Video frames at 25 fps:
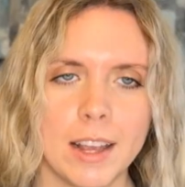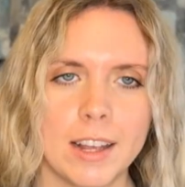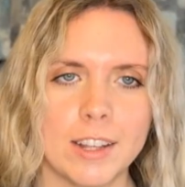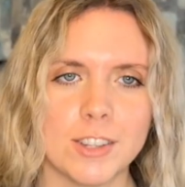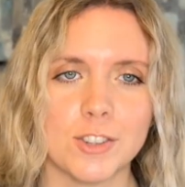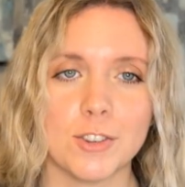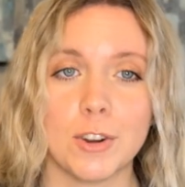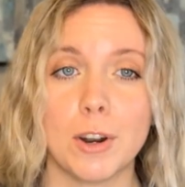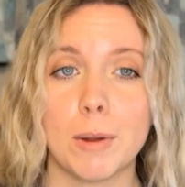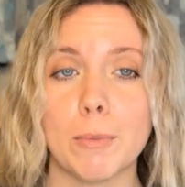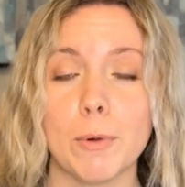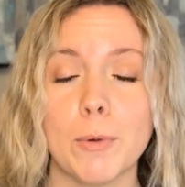
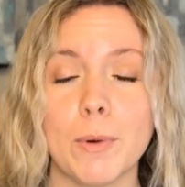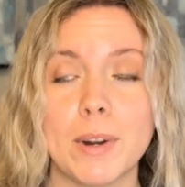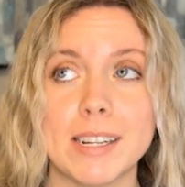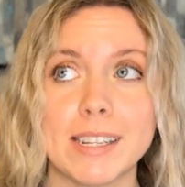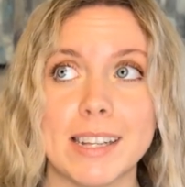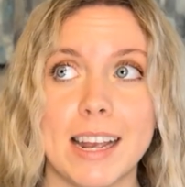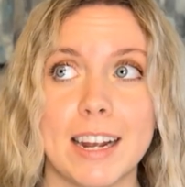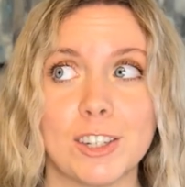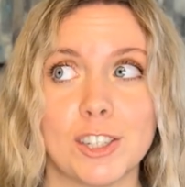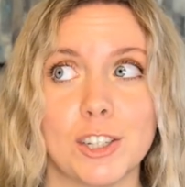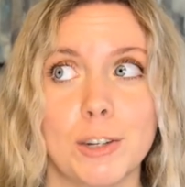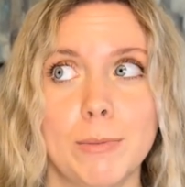So number 1 is
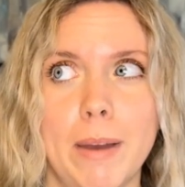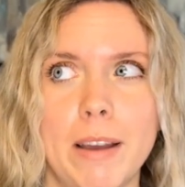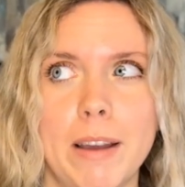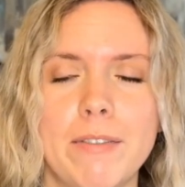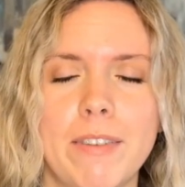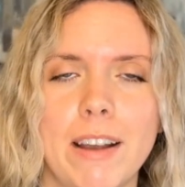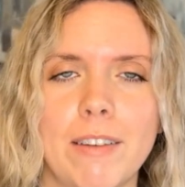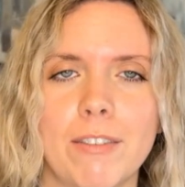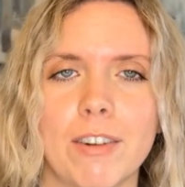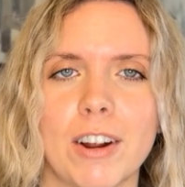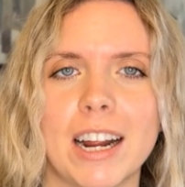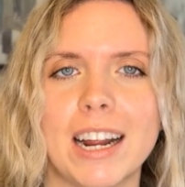actually my
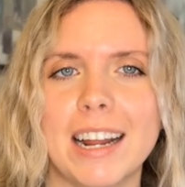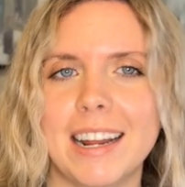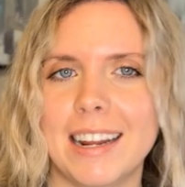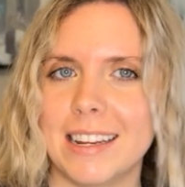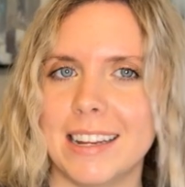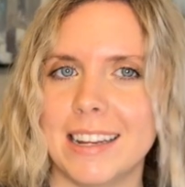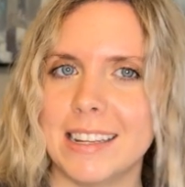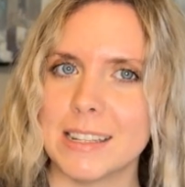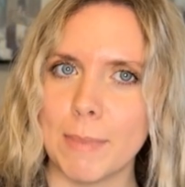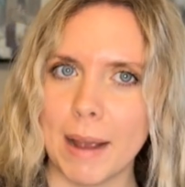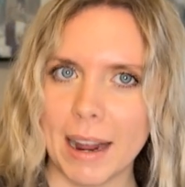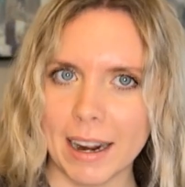favorite. It
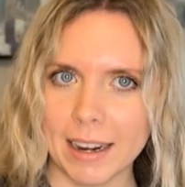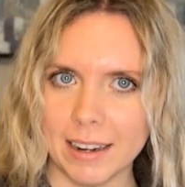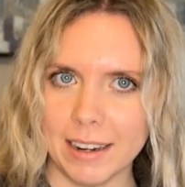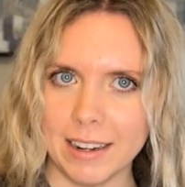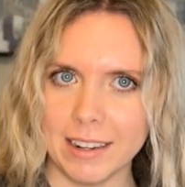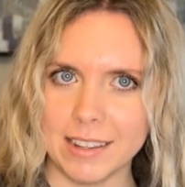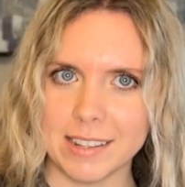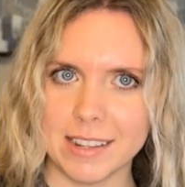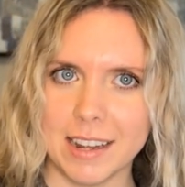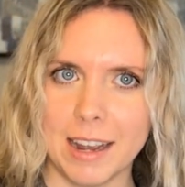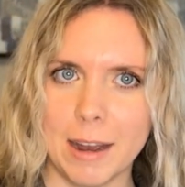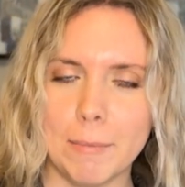is
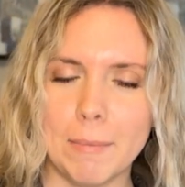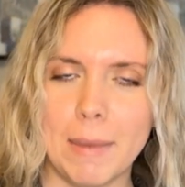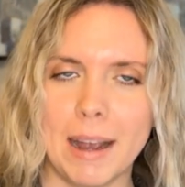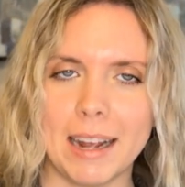magnesium.